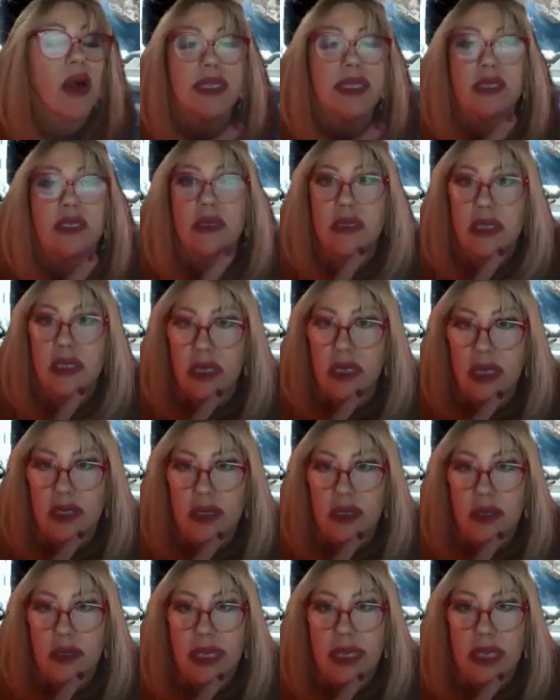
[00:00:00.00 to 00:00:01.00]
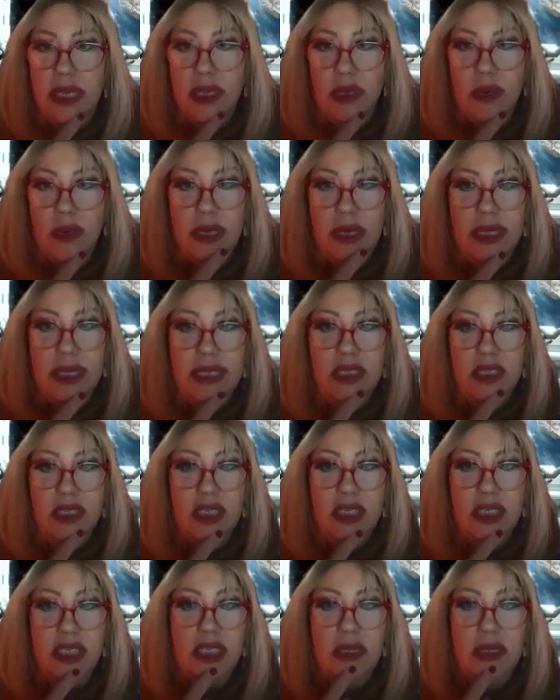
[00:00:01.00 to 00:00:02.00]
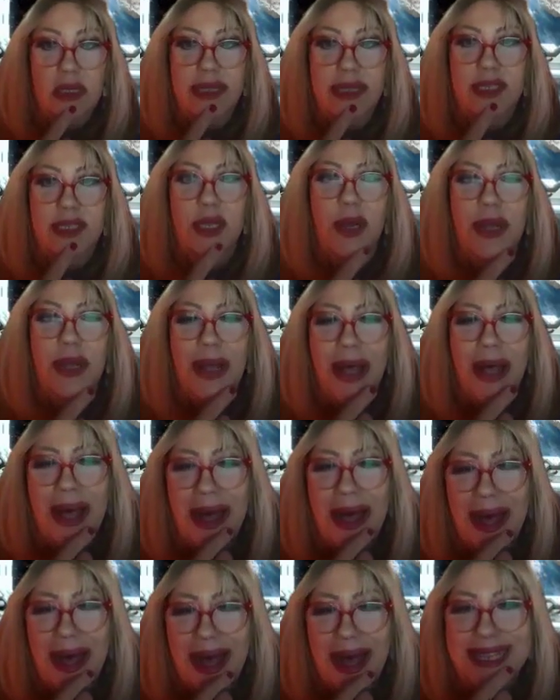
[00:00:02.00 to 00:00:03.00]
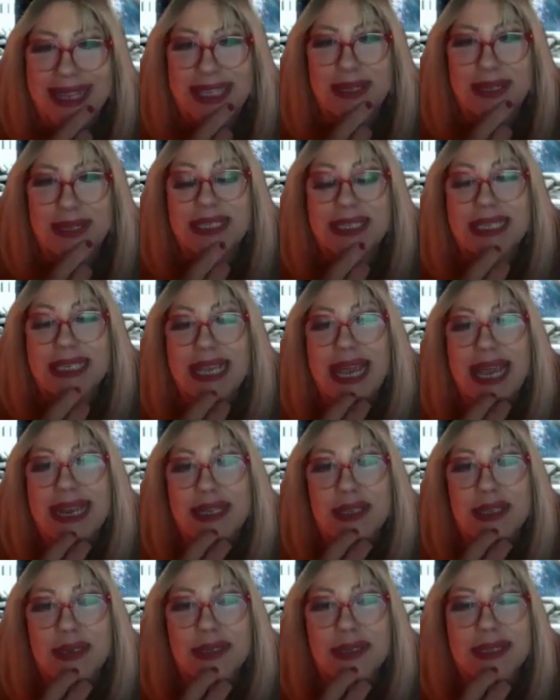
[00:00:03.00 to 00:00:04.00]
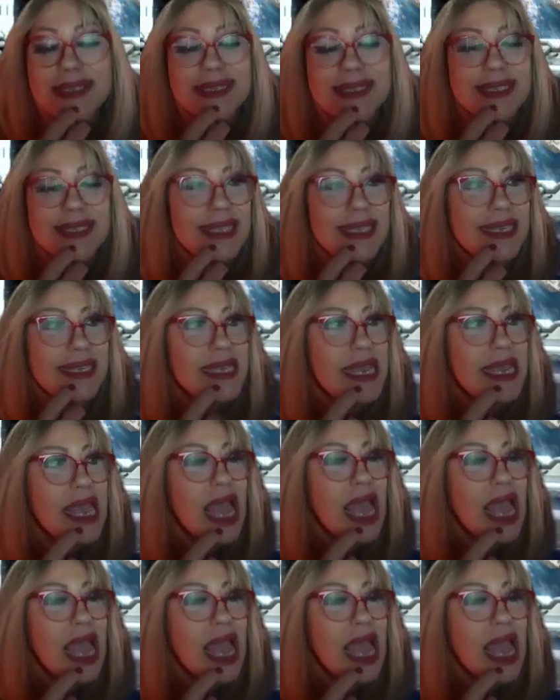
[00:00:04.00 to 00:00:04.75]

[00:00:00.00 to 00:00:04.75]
Oh, I told the doctor, I'm like, you know what? Let's just I told Chad and you, so